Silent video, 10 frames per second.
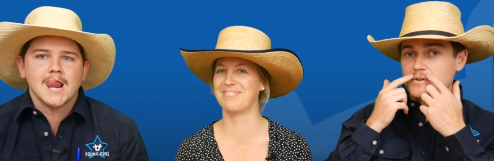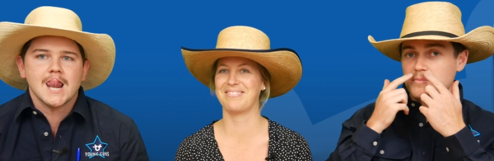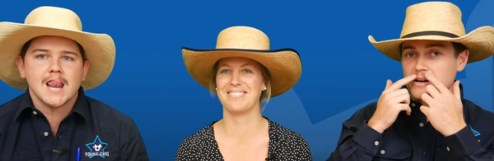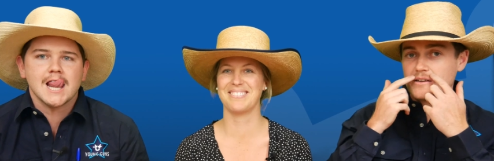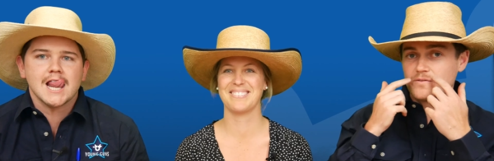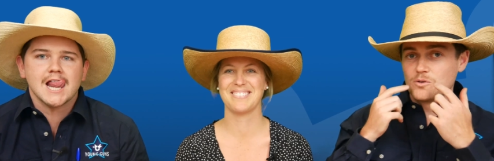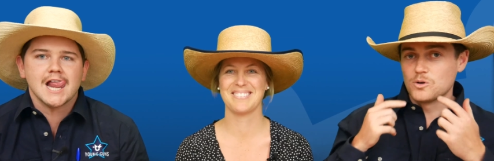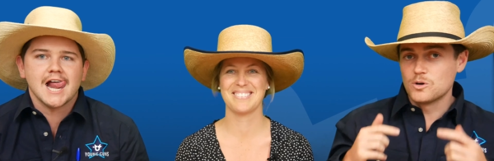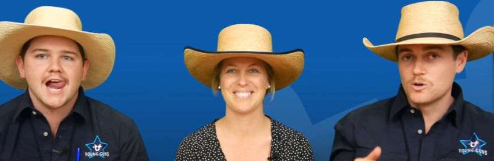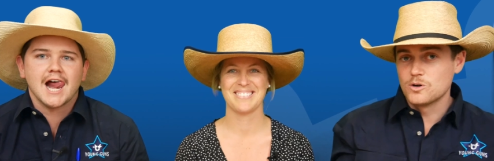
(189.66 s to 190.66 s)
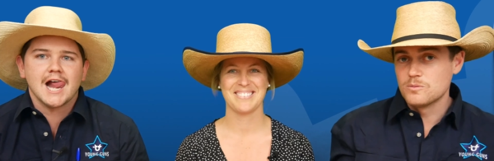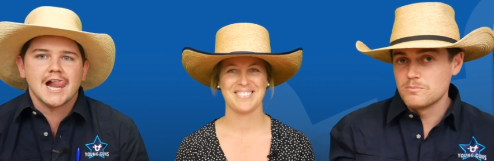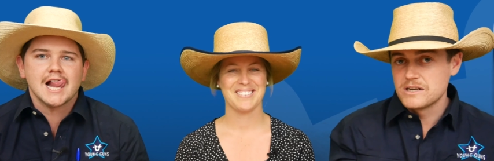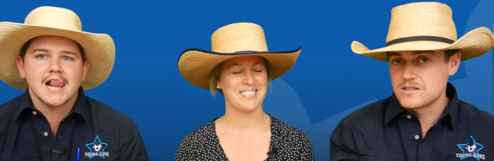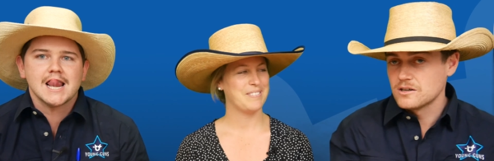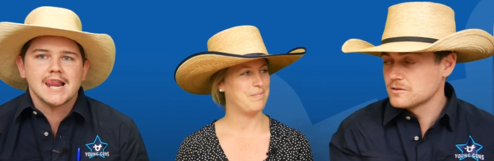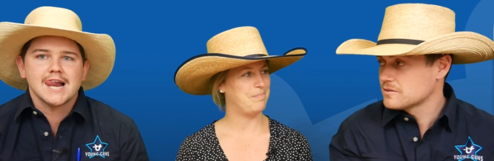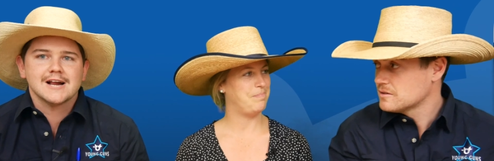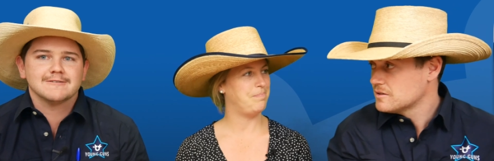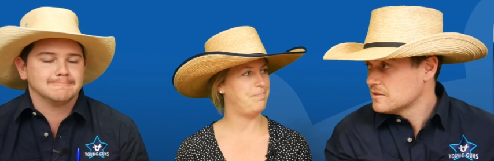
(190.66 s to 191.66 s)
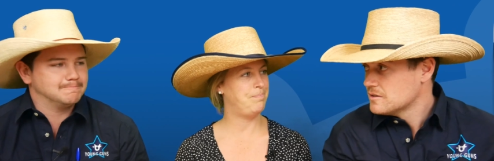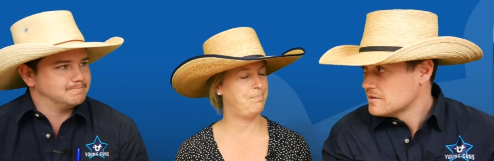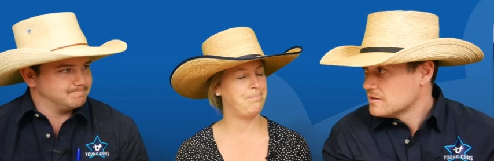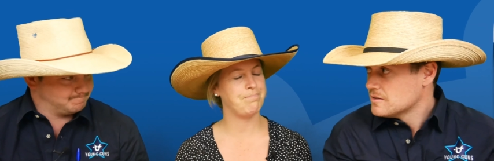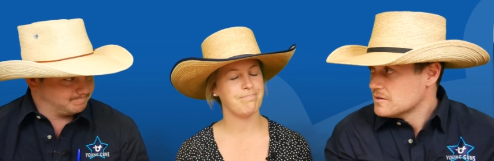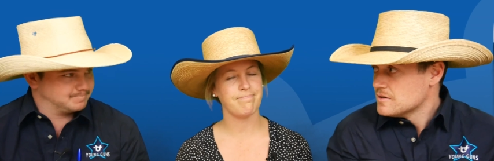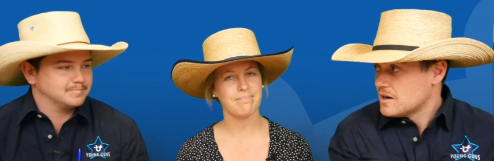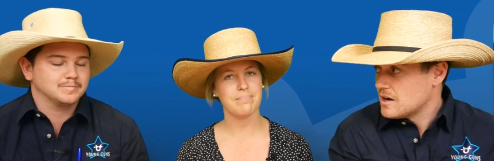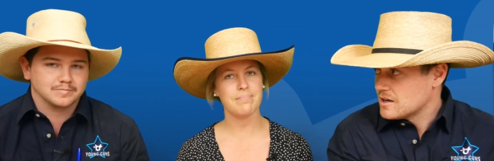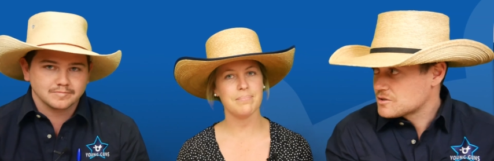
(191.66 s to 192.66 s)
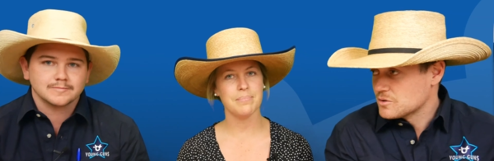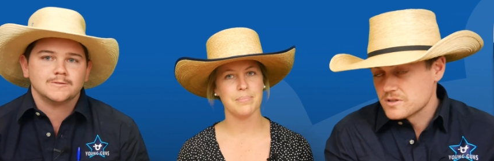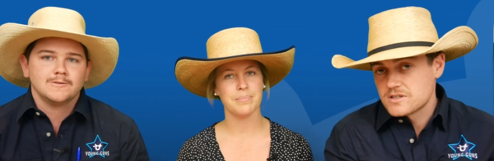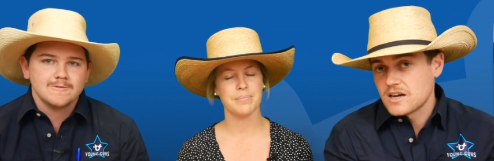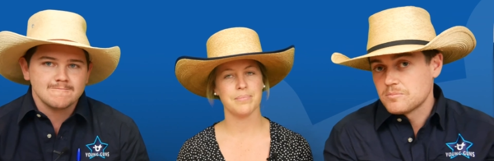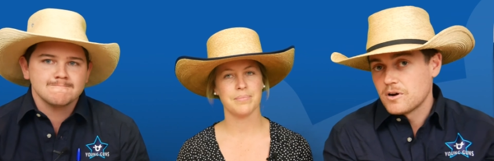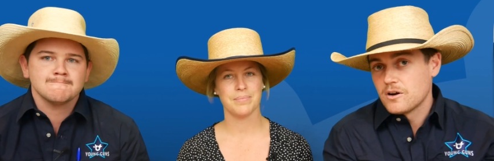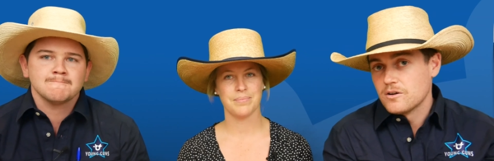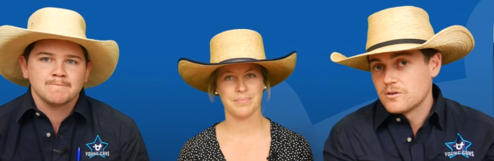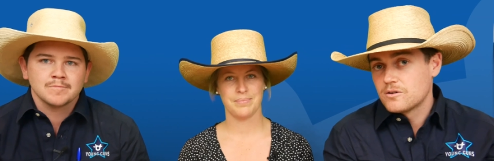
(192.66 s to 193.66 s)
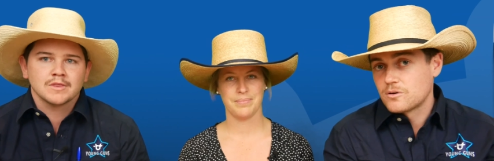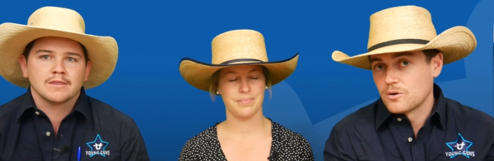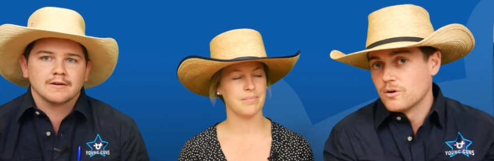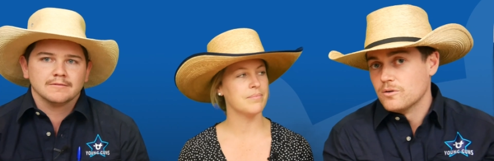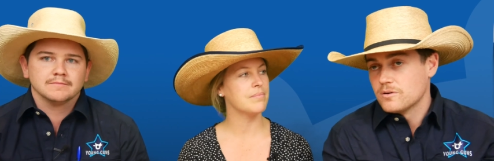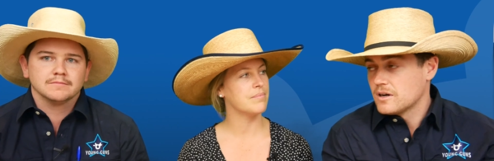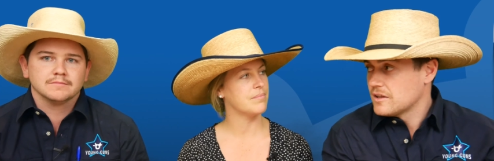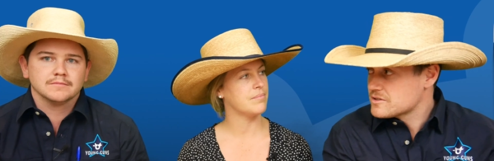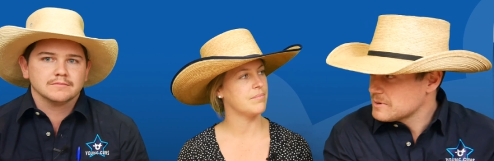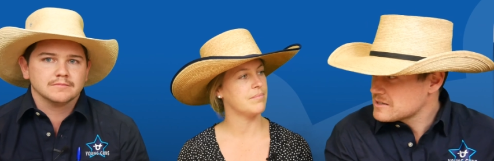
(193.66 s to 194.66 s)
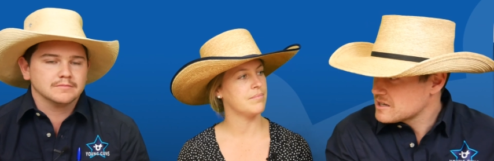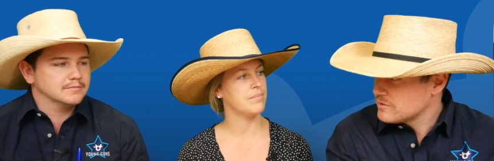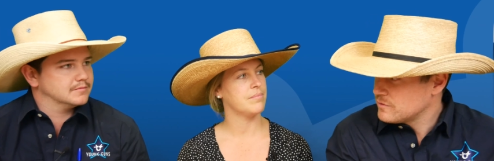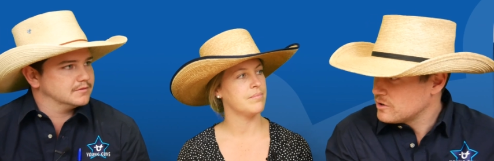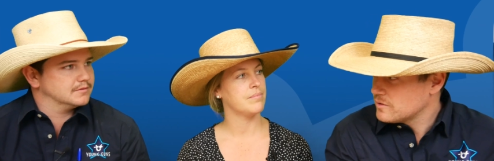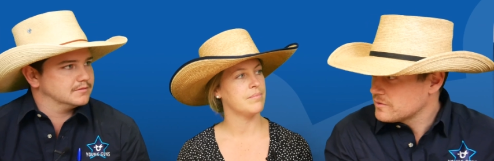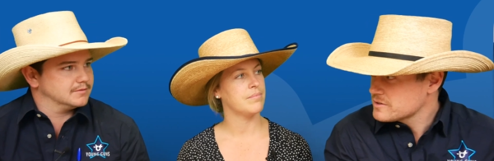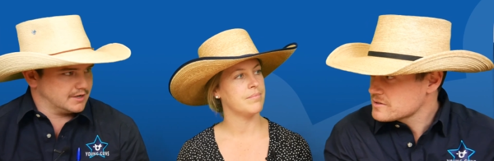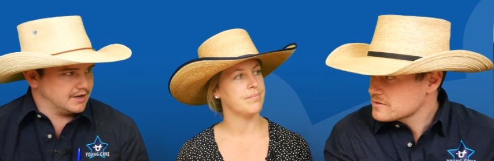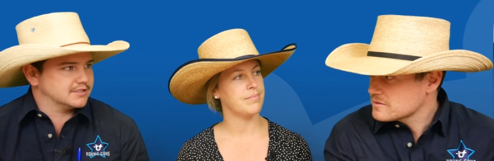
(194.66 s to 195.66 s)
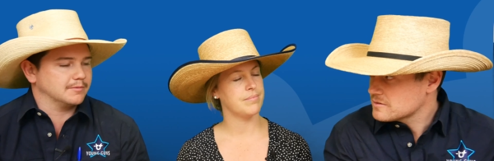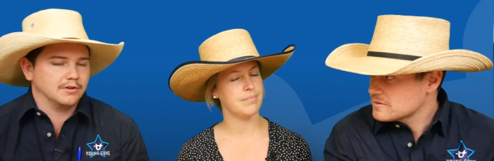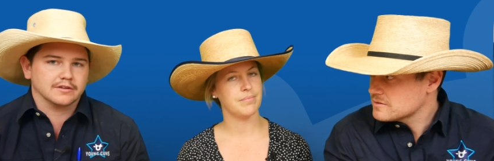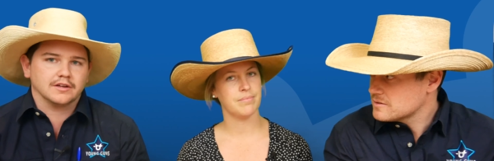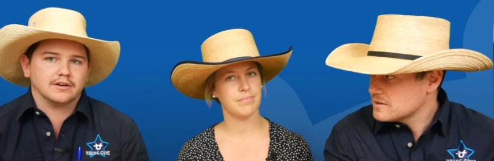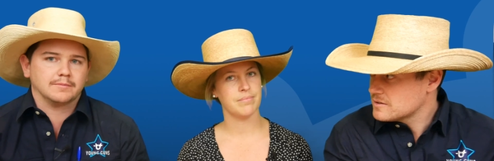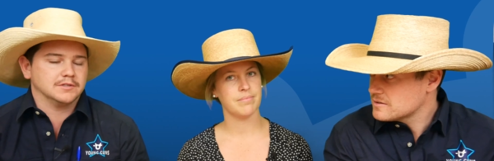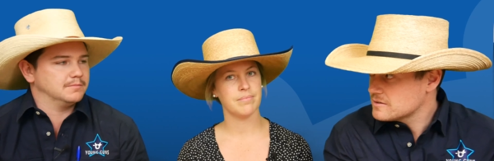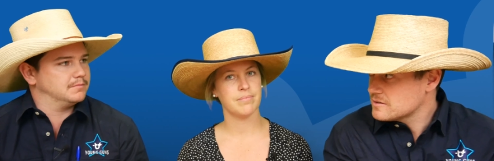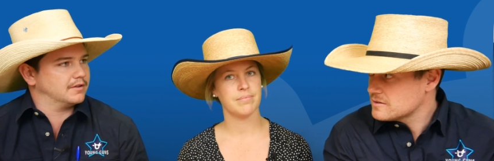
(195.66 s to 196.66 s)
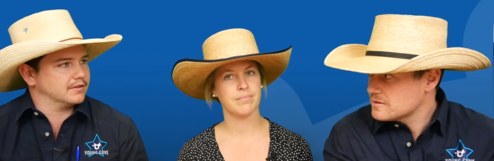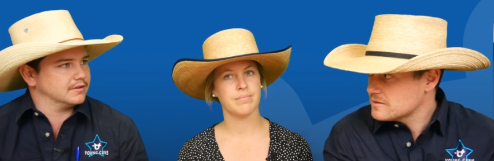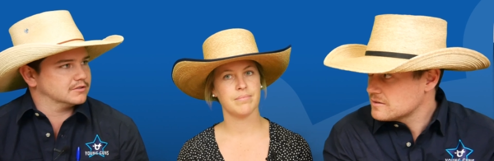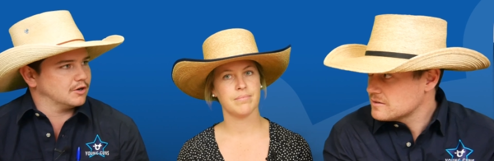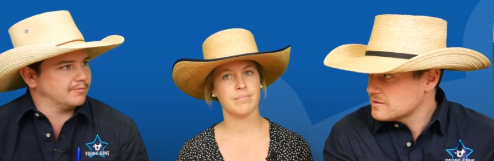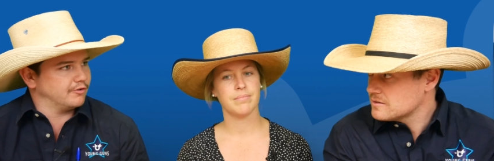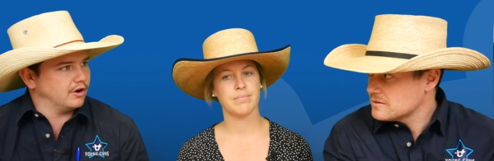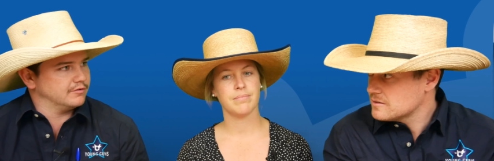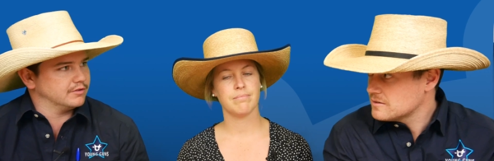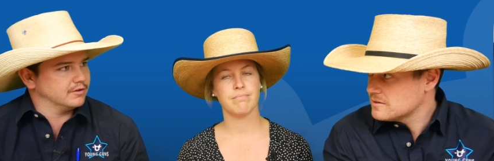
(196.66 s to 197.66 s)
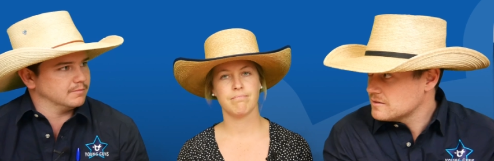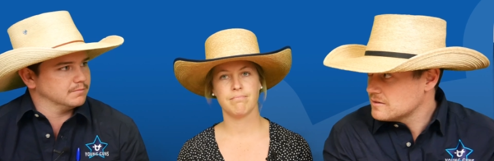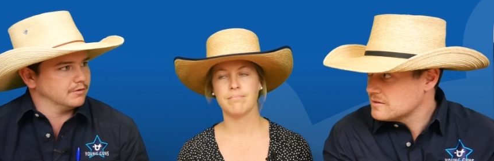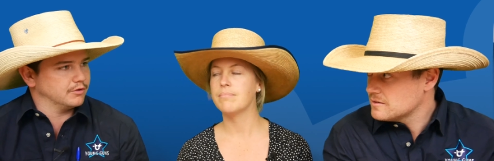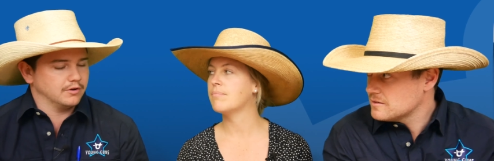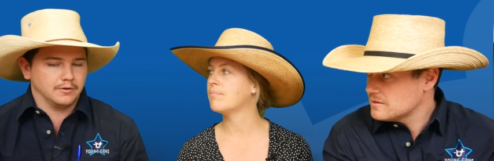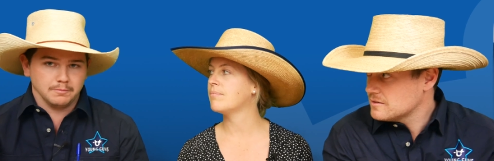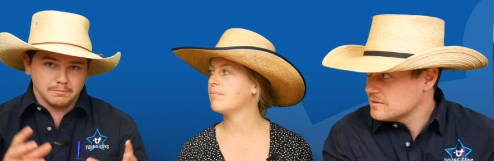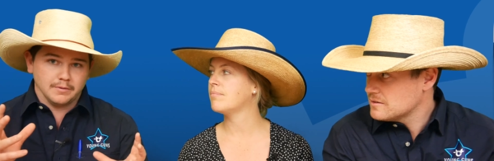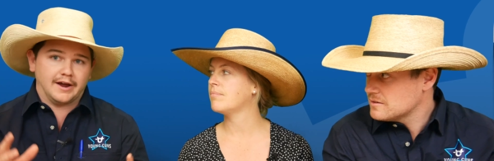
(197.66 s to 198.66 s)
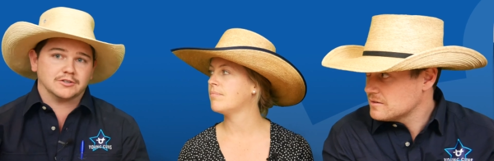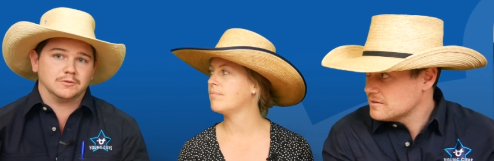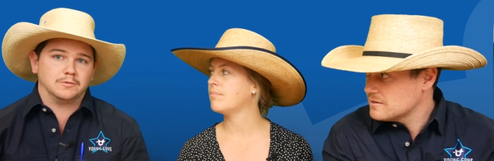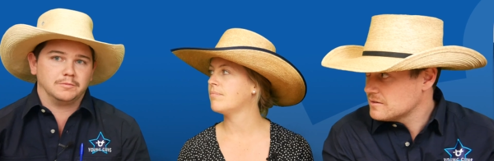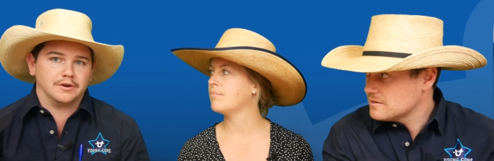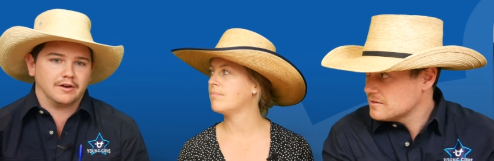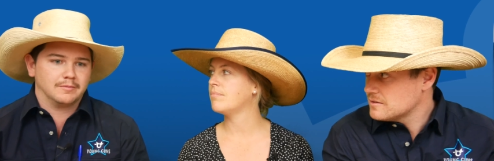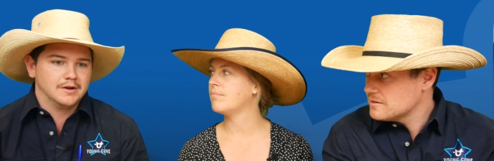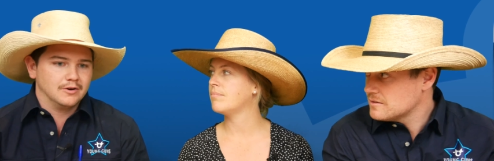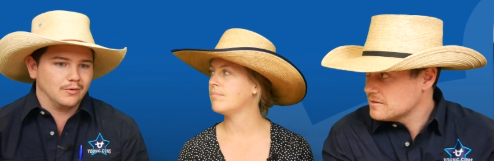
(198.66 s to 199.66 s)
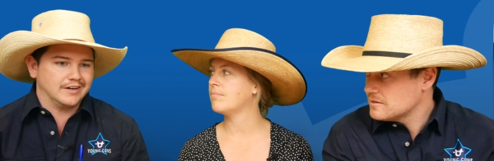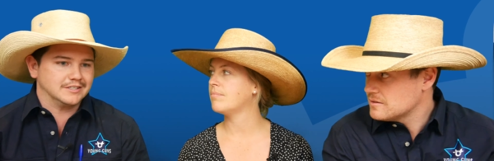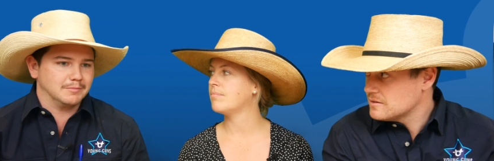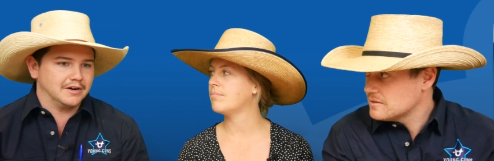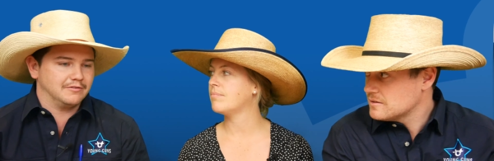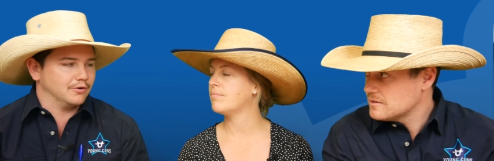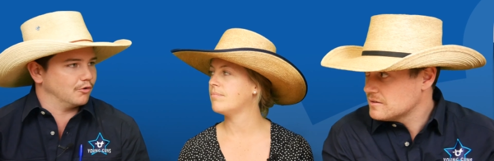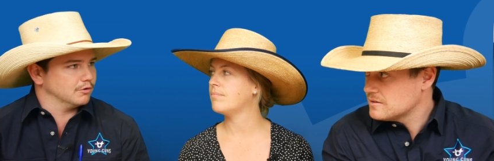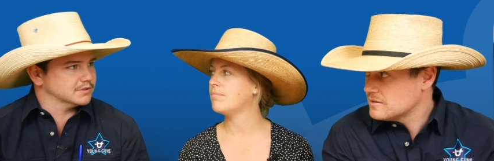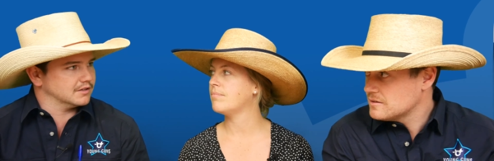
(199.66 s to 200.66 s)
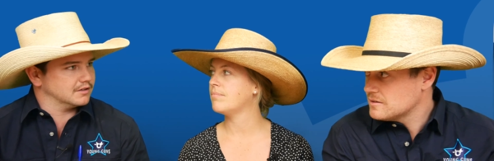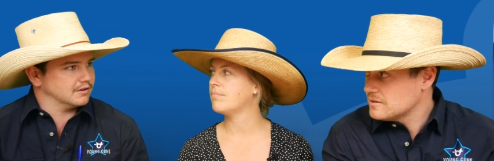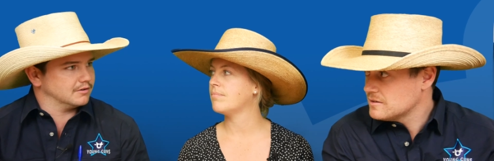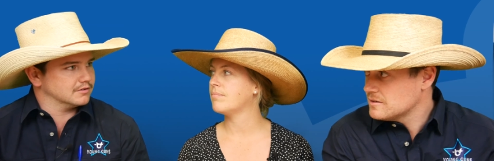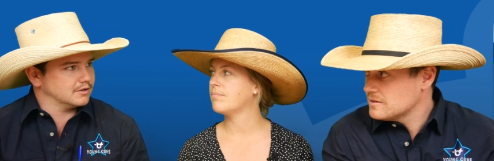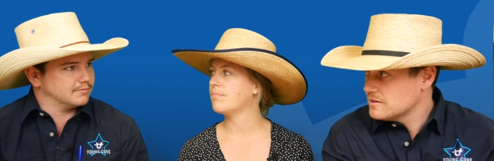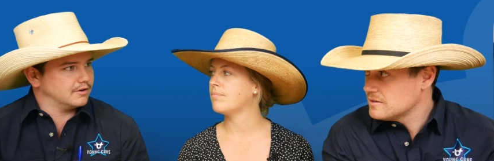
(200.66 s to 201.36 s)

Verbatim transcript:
Speaker 1: a bit of money for men's health uh, through the Studmo crew. Uh, there's about 75 of us.
Speaker 2: Yeah, something like that. Up to I think the top five of the of the actual you know raising money for groups. I think they're in the top